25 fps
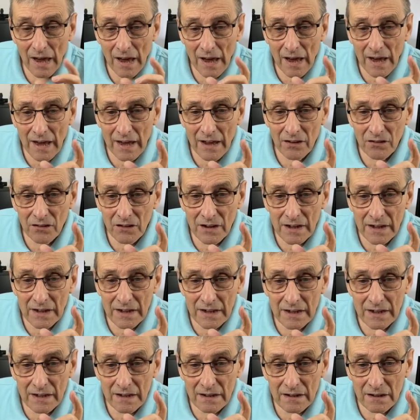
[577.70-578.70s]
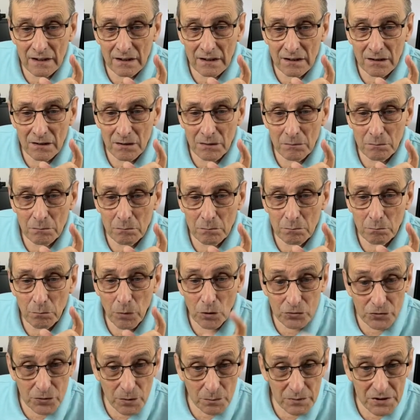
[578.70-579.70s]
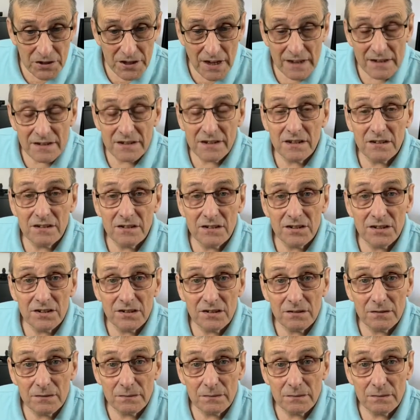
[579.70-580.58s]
In the bottom sentence,